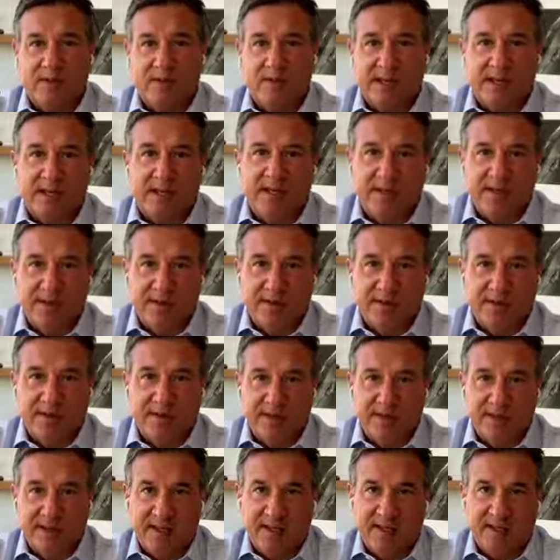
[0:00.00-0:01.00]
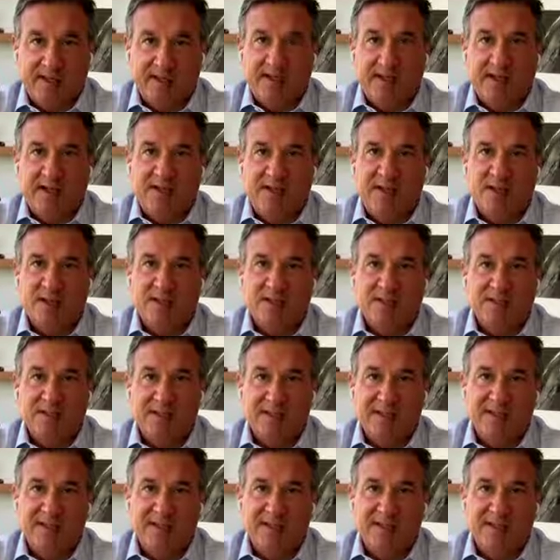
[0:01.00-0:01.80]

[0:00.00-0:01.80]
of the Internet of Things and how much